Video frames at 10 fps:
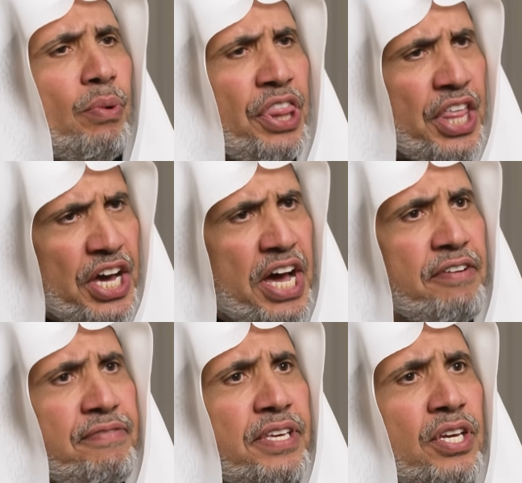issued by
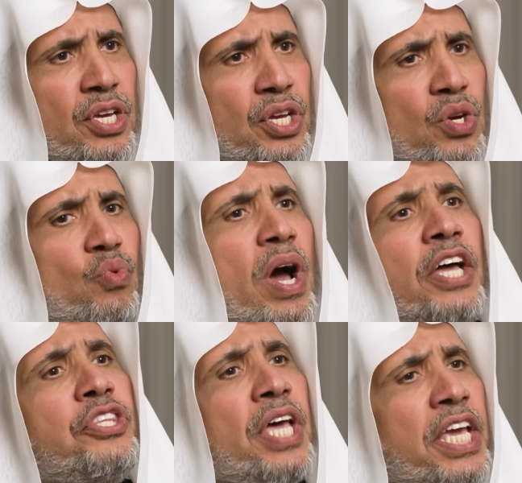the United
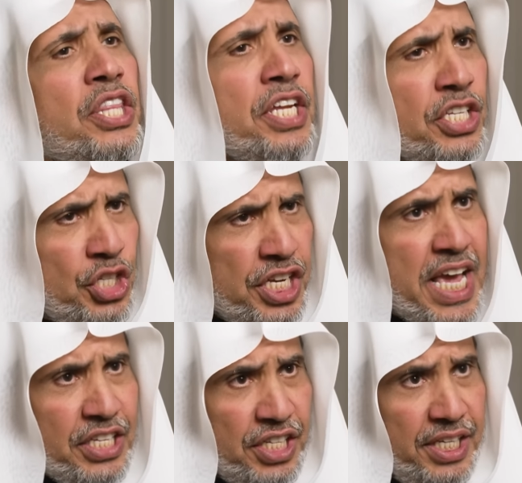Nations General
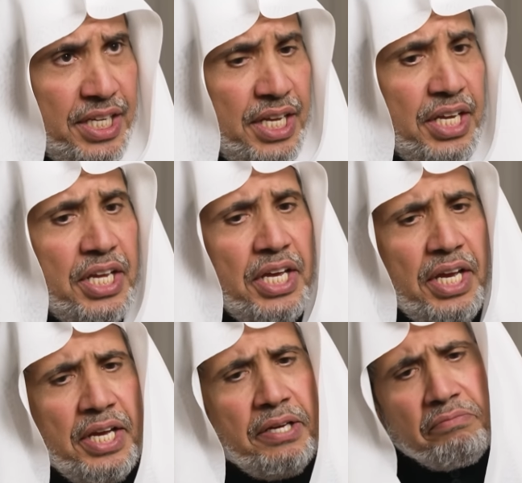Assembly and in
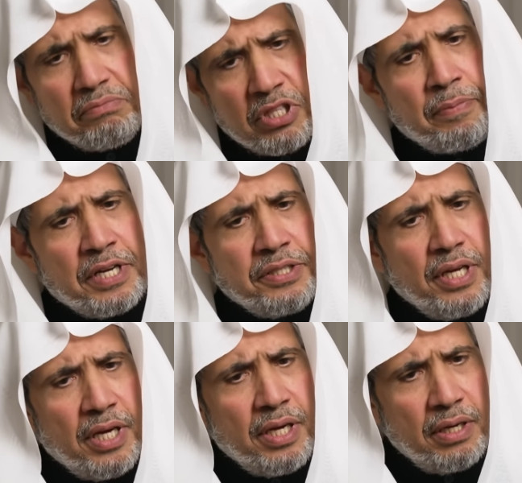accordance with
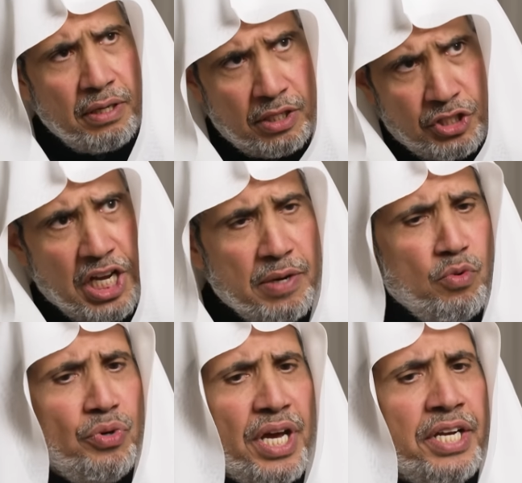international law.
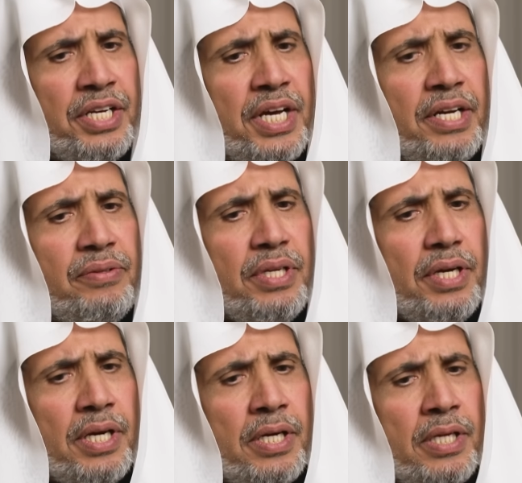With the
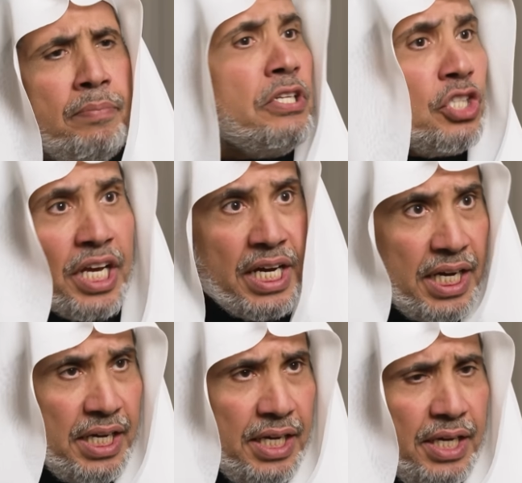current
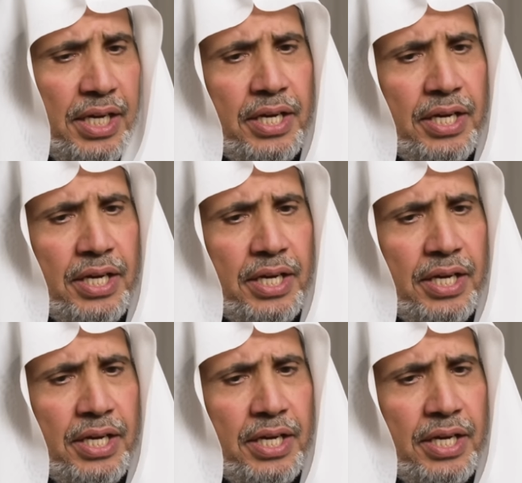administration,